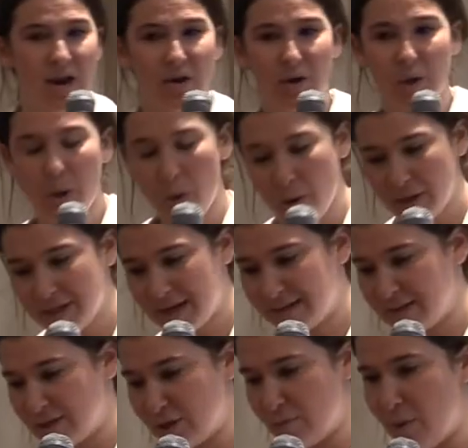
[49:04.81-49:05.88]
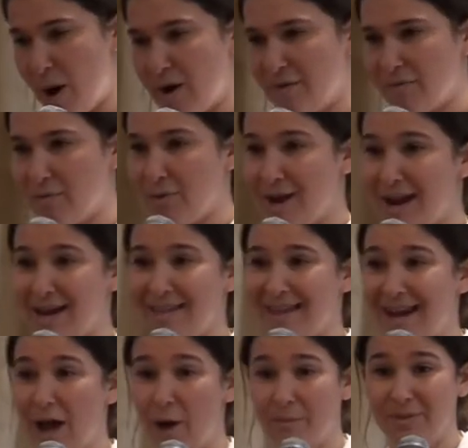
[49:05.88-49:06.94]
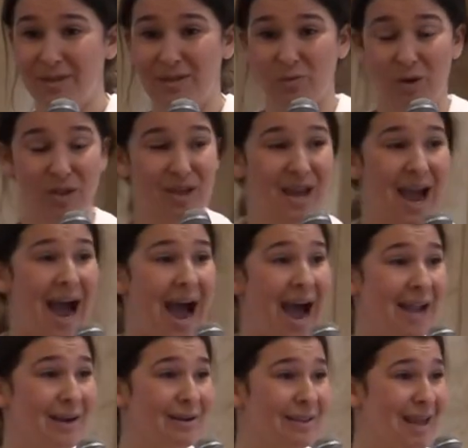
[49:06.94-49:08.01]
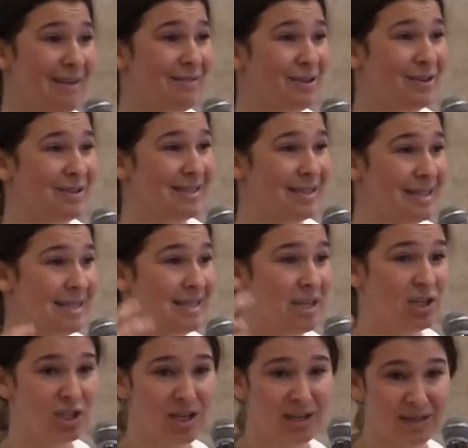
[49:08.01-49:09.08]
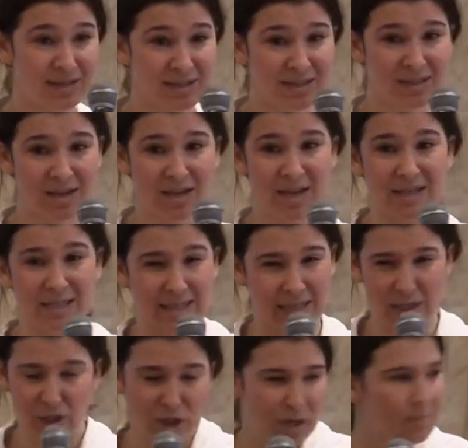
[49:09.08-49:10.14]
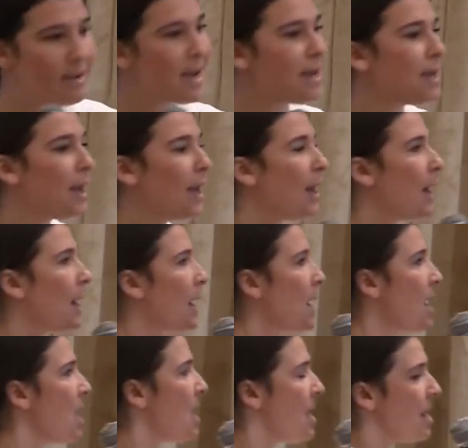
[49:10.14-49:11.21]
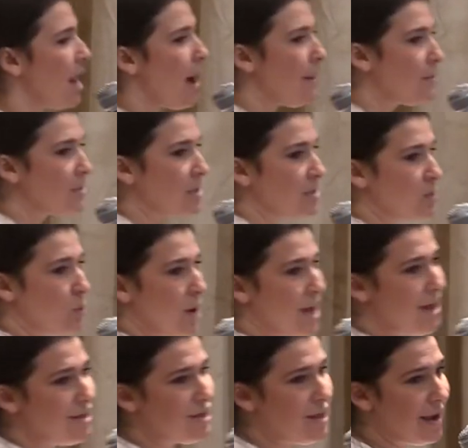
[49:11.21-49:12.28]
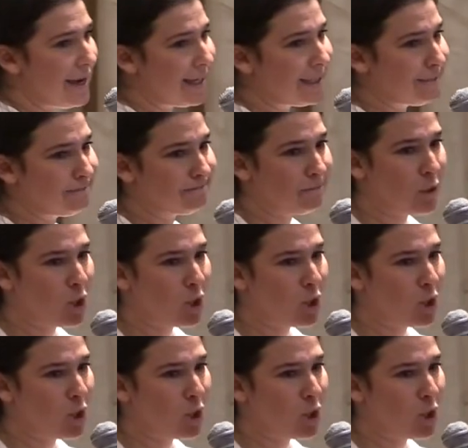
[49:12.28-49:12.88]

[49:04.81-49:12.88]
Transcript: And our cortex is the part of the brain that helps us with higher level decisions, decision making. It helps us with um,